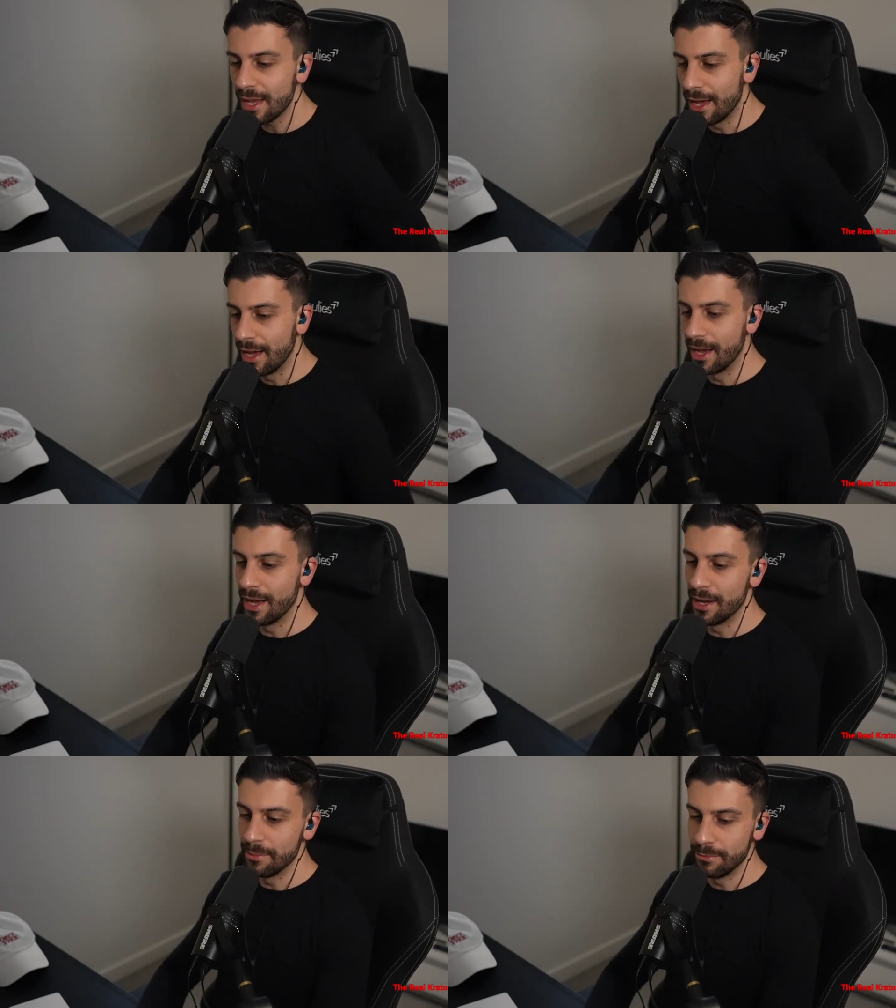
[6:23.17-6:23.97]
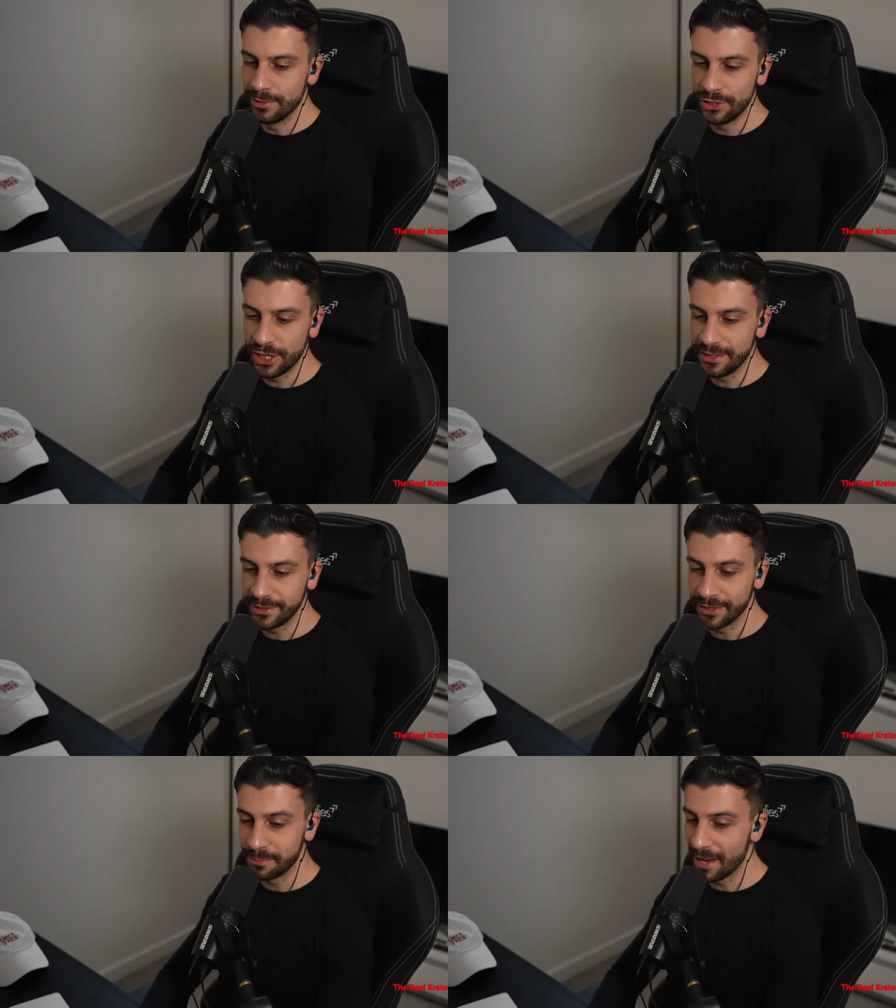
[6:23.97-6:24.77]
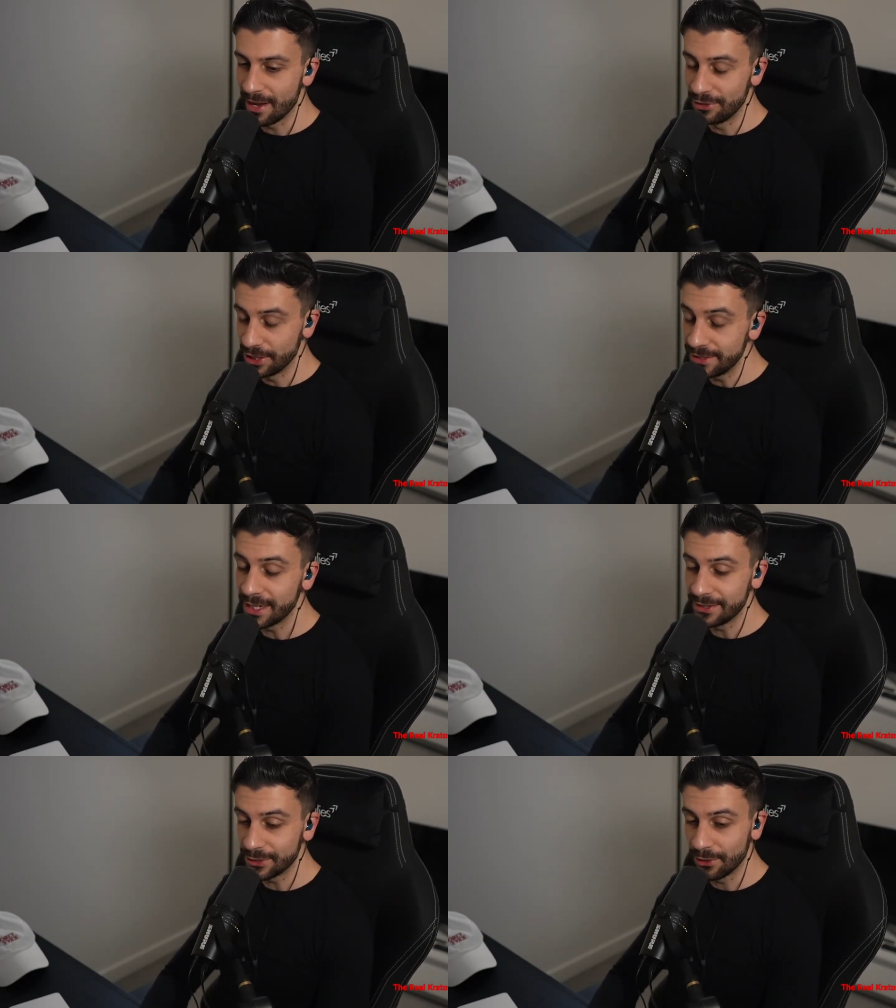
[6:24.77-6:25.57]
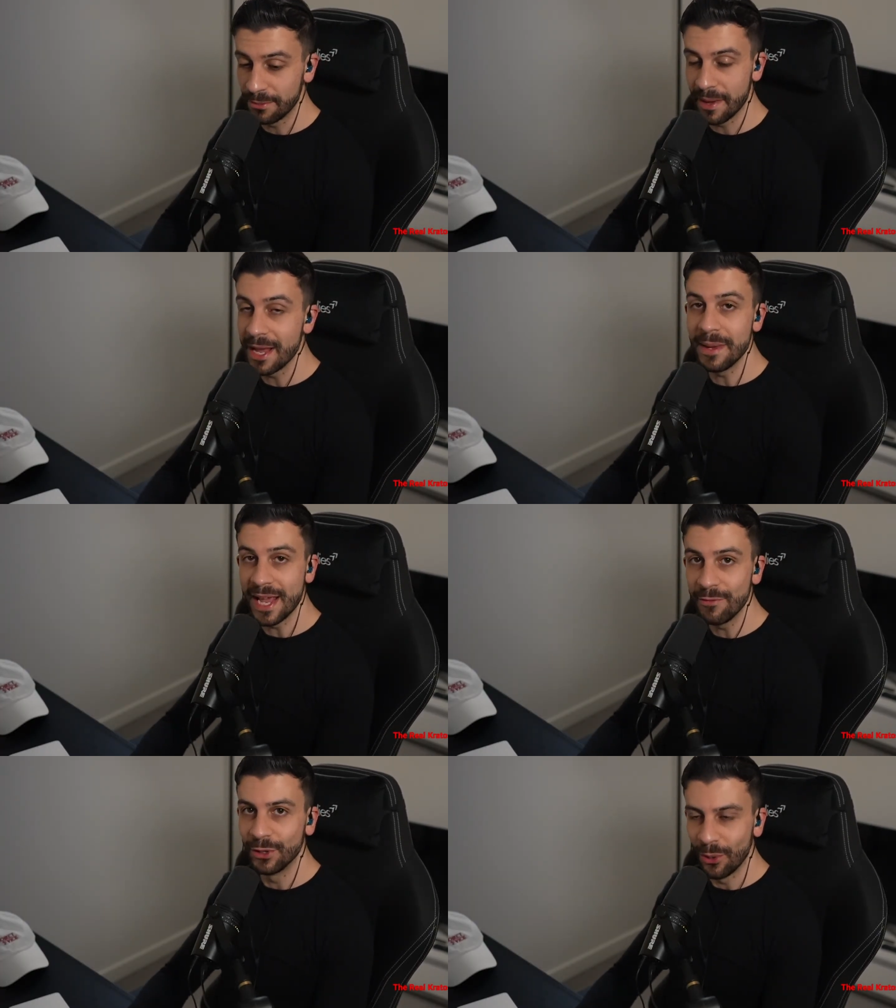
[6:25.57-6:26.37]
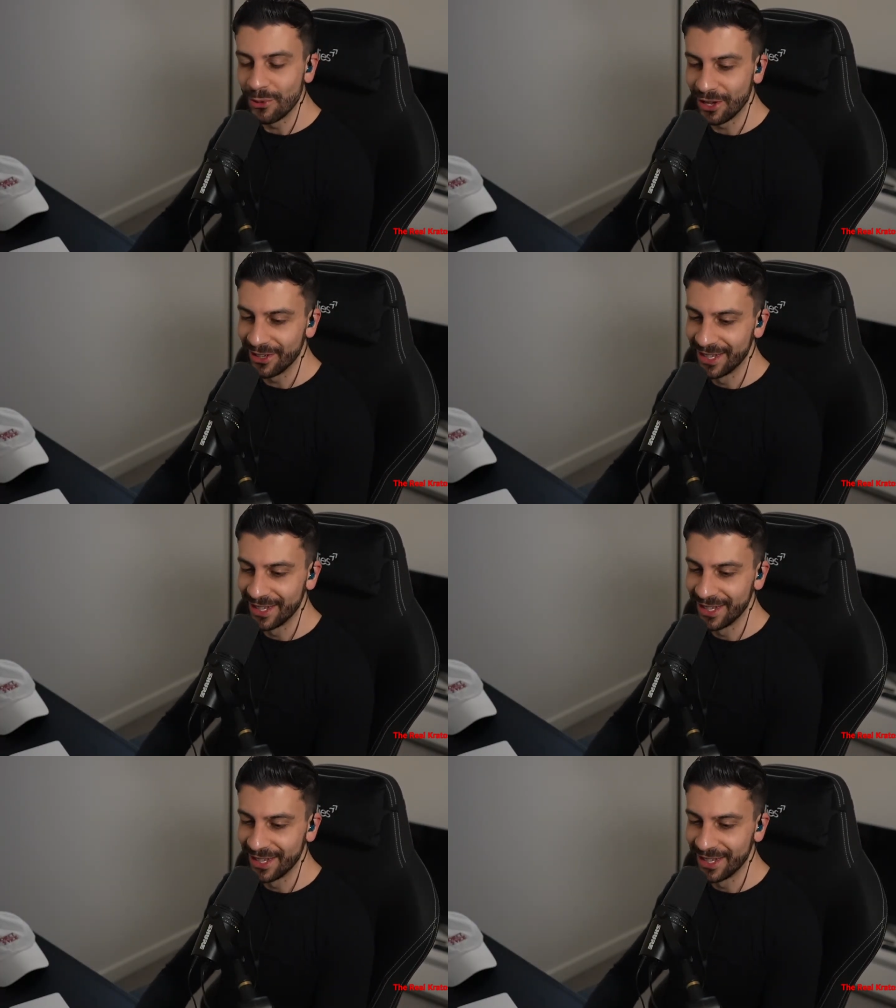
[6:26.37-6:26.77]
with GTA 6 Online, maybe even longer.